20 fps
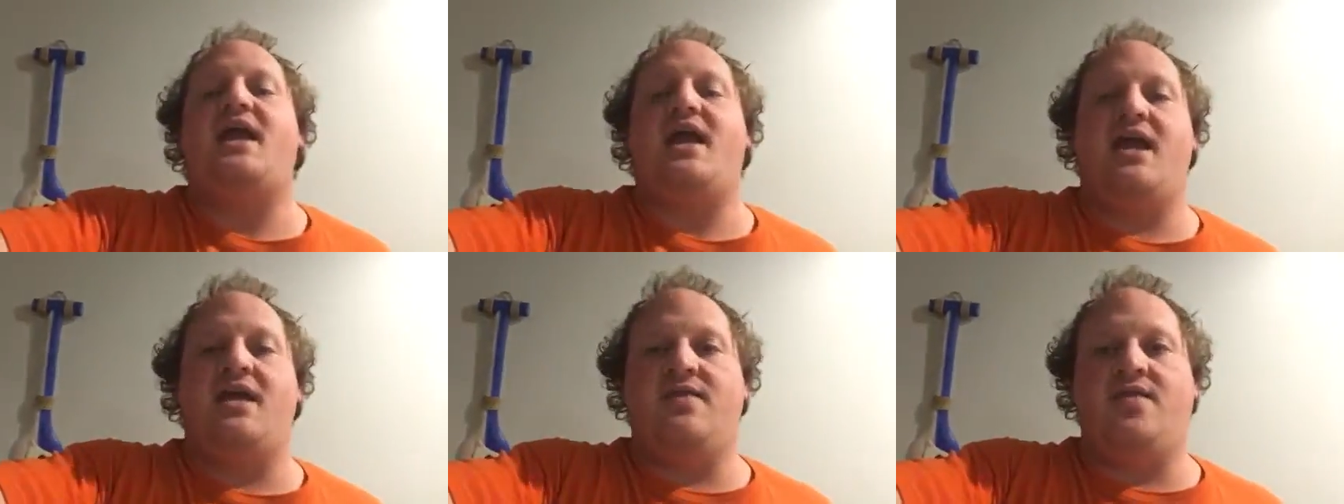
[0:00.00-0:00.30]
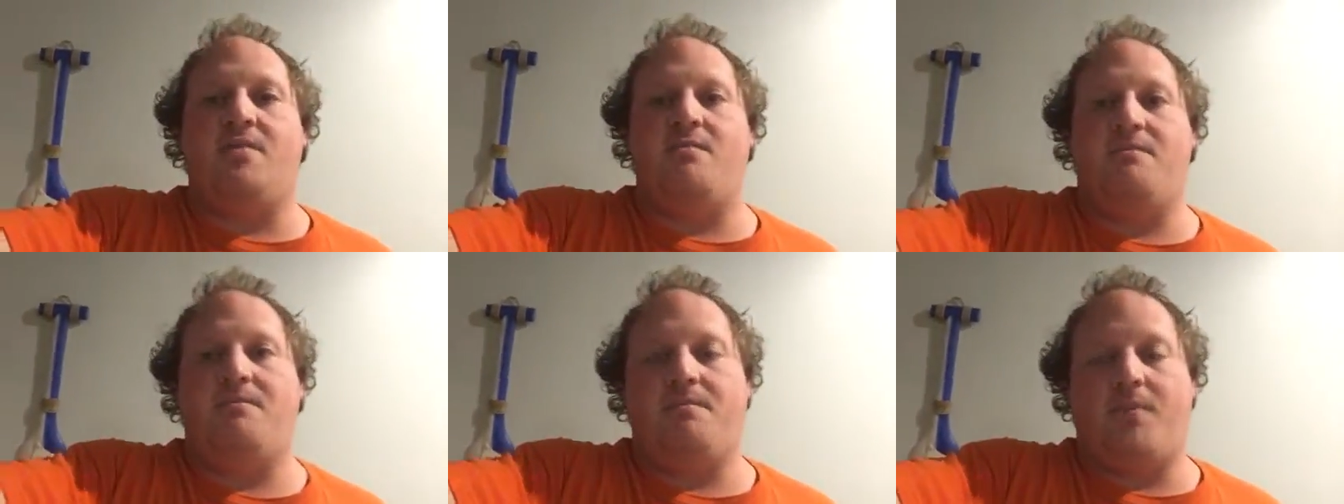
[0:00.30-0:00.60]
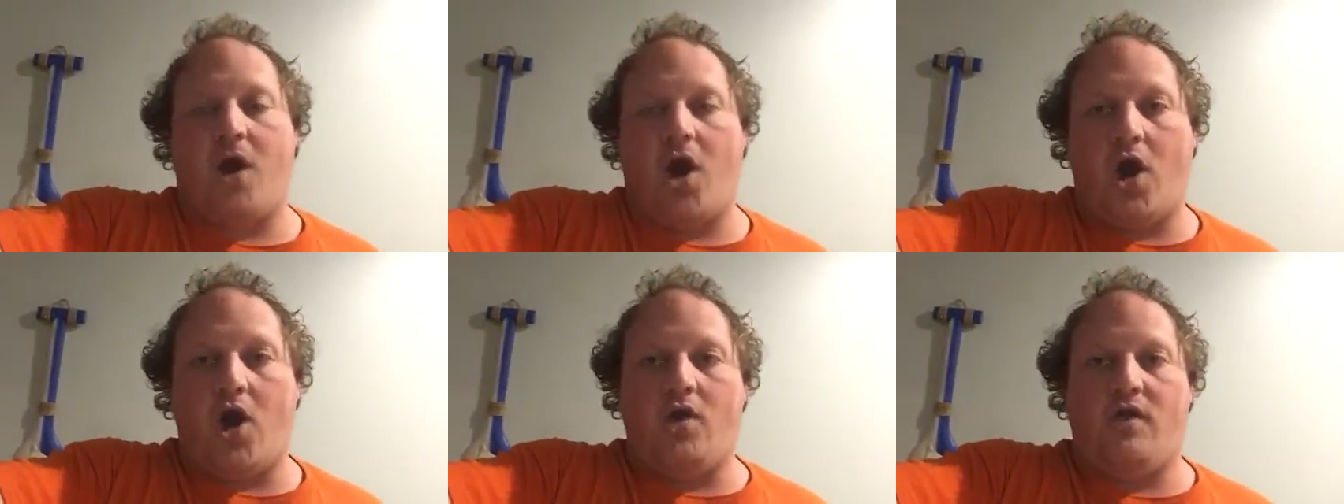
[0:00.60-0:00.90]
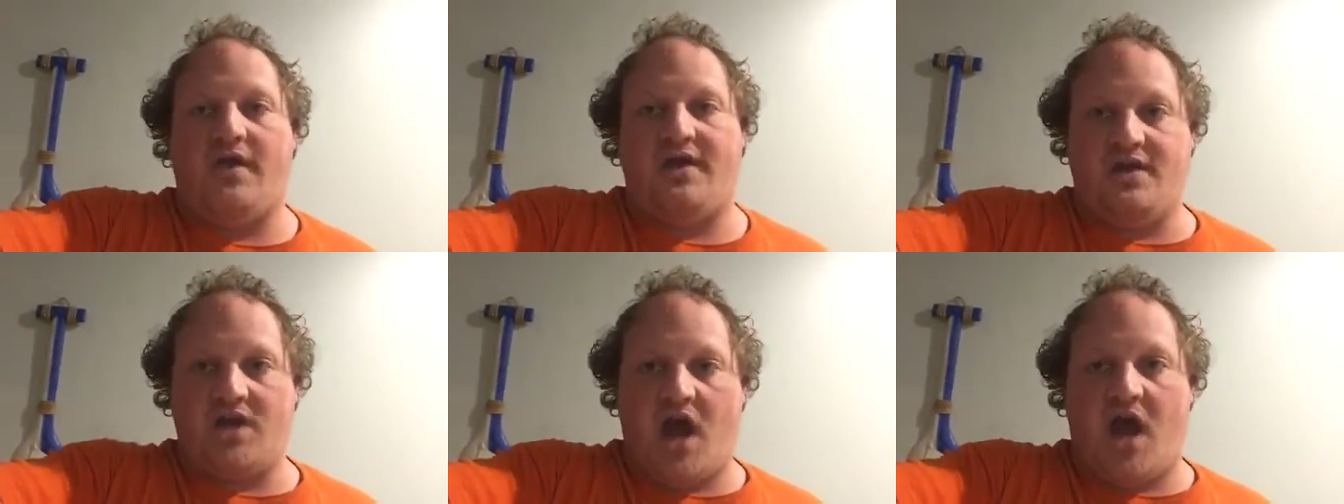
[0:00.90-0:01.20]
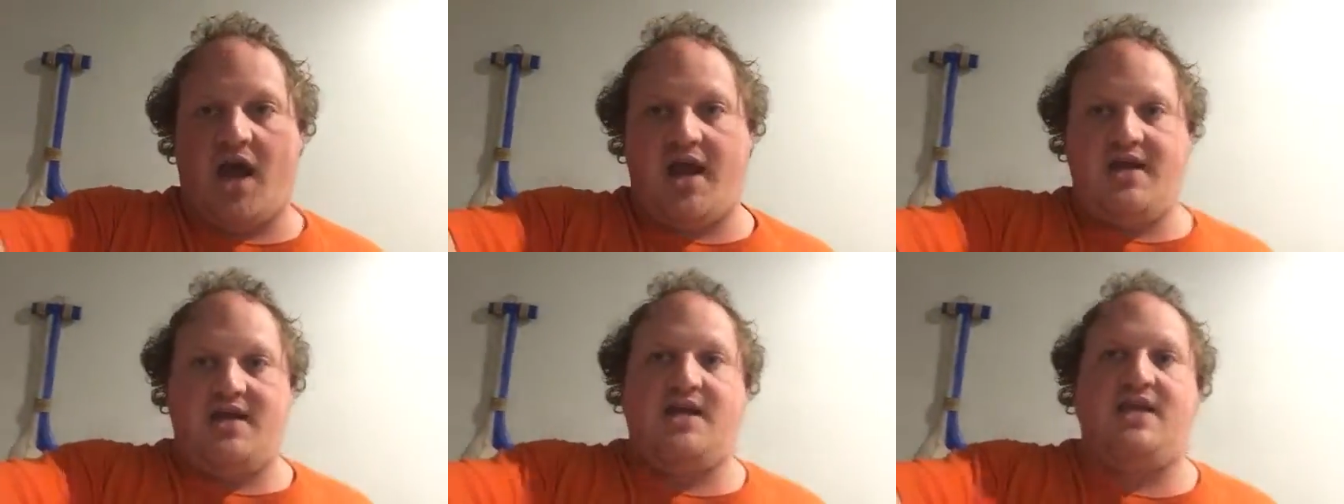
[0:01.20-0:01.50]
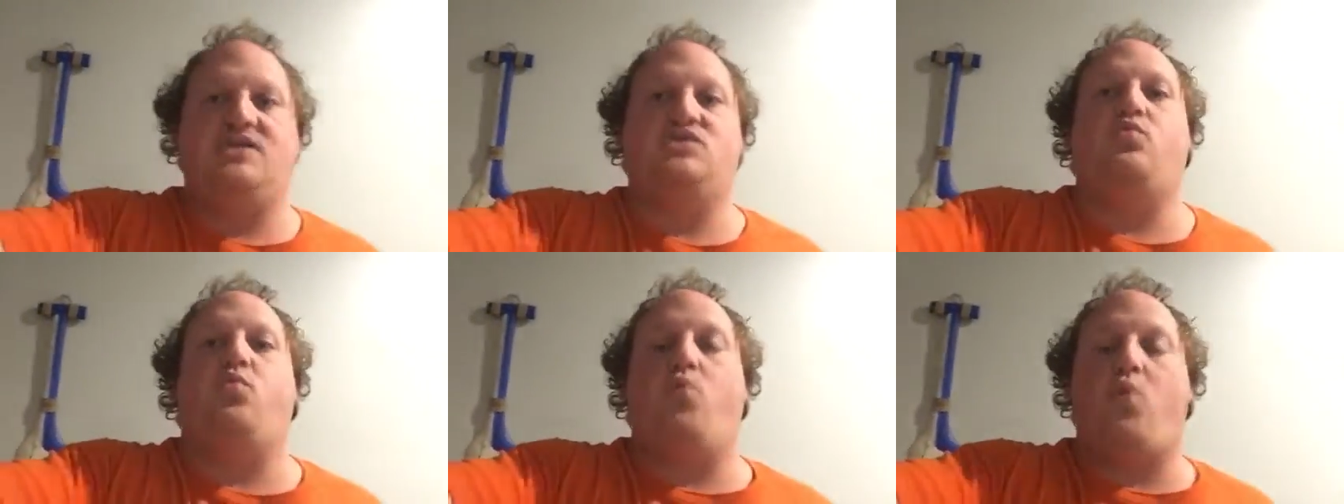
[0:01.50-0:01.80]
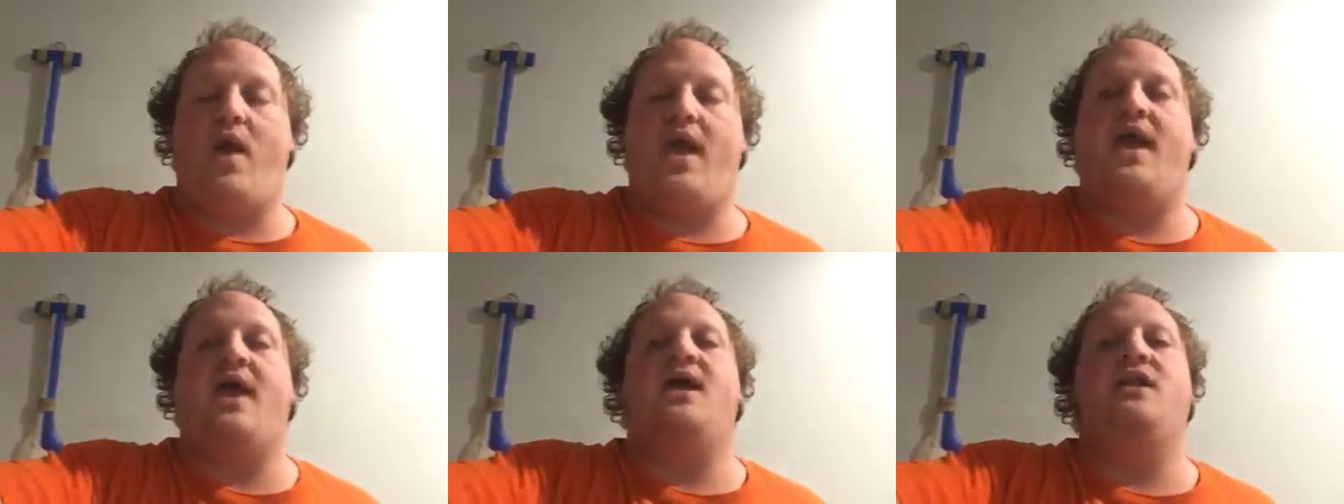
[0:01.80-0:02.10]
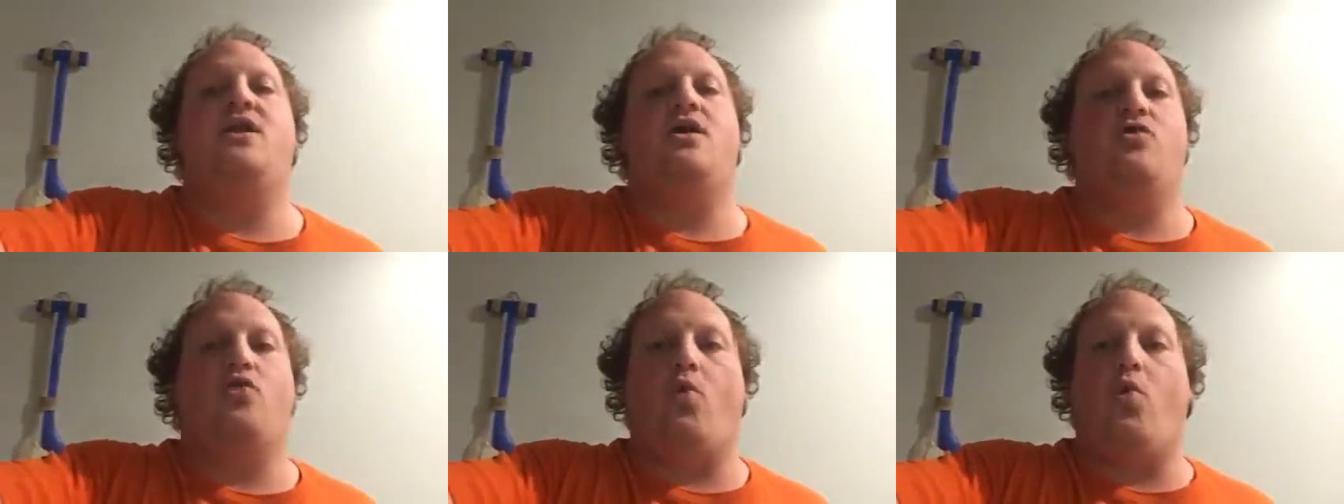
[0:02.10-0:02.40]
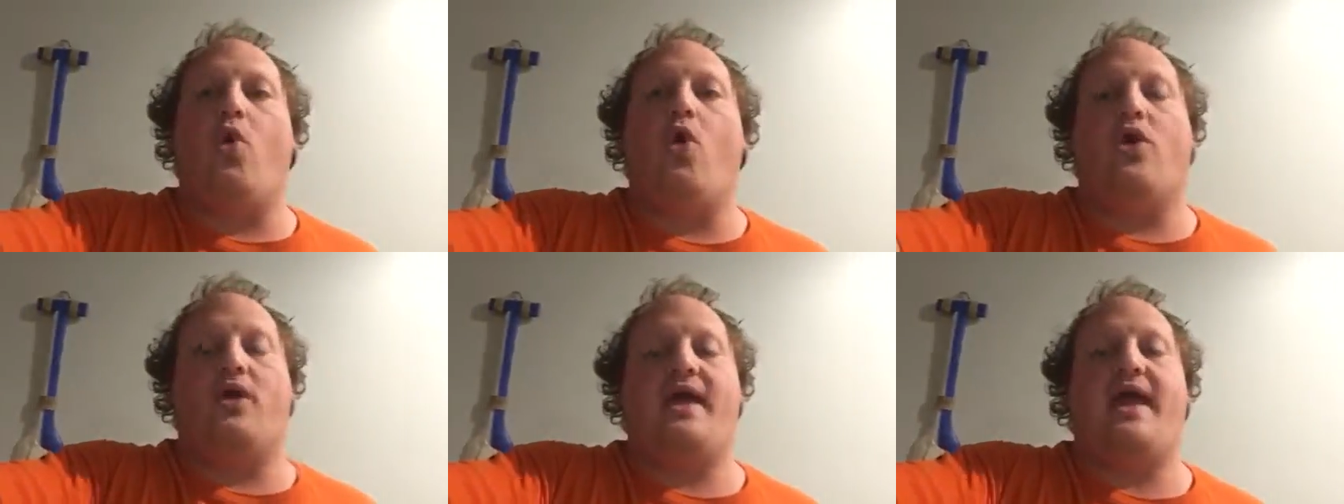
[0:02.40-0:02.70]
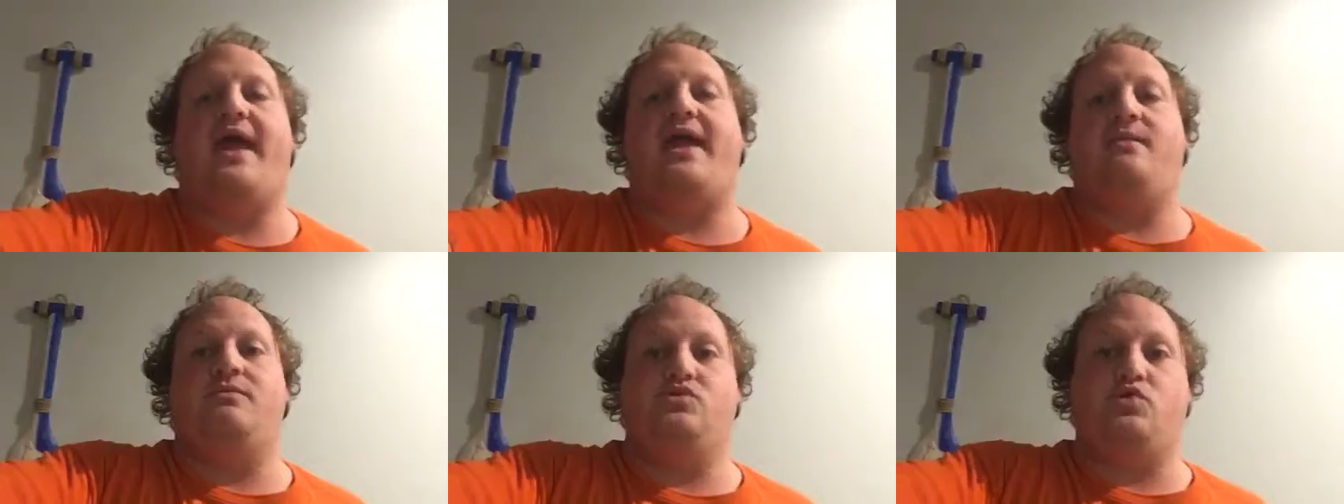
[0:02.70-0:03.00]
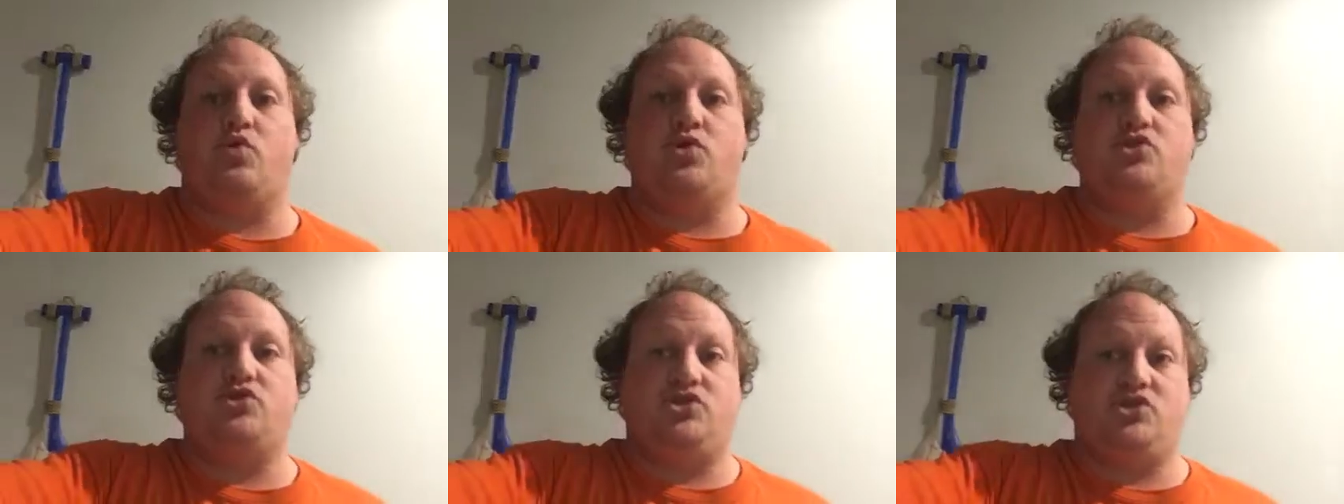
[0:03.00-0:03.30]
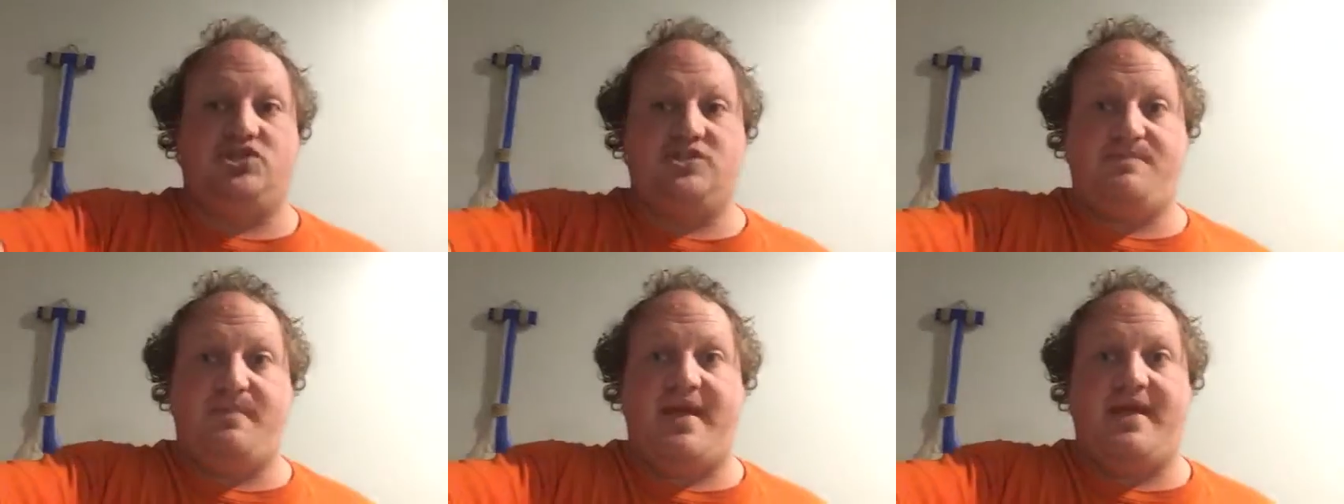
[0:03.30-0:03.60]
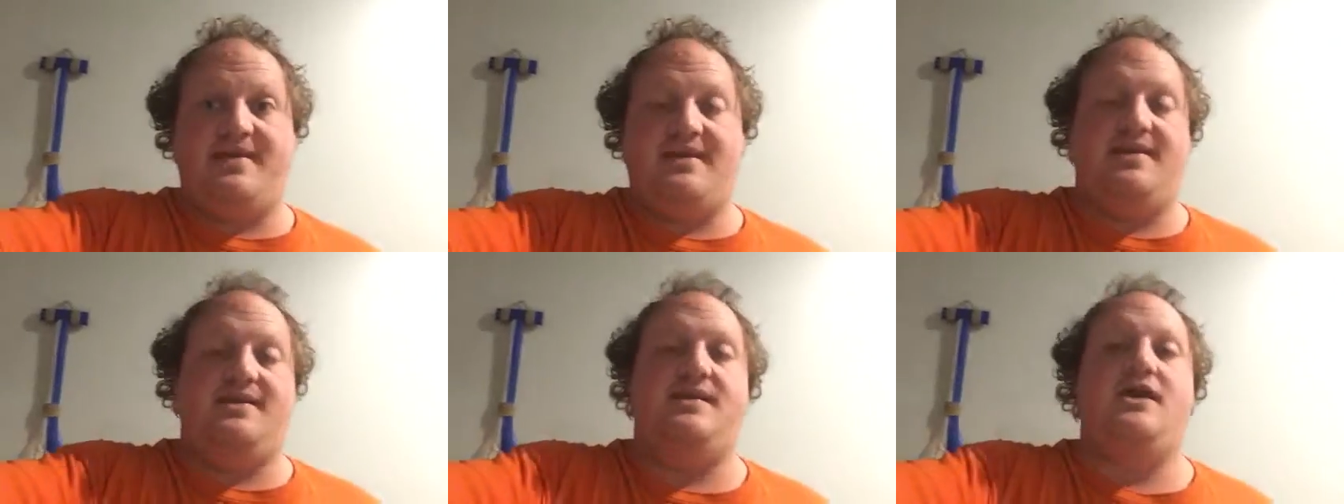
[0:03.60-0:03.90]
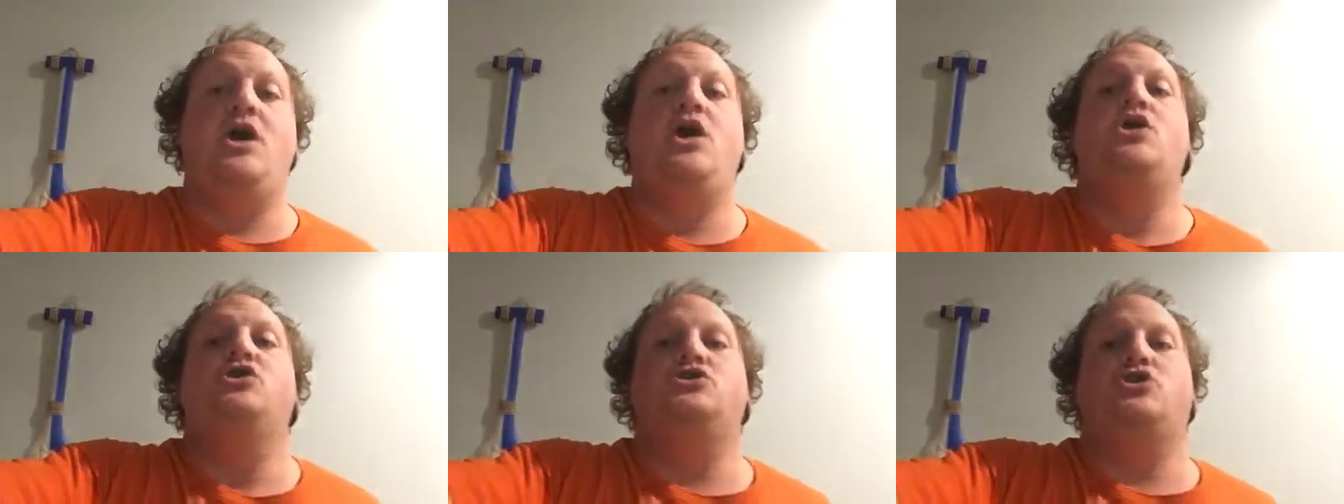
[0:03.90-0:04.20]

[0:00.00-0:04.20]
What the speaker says: in the early 90s when the war games were suspended.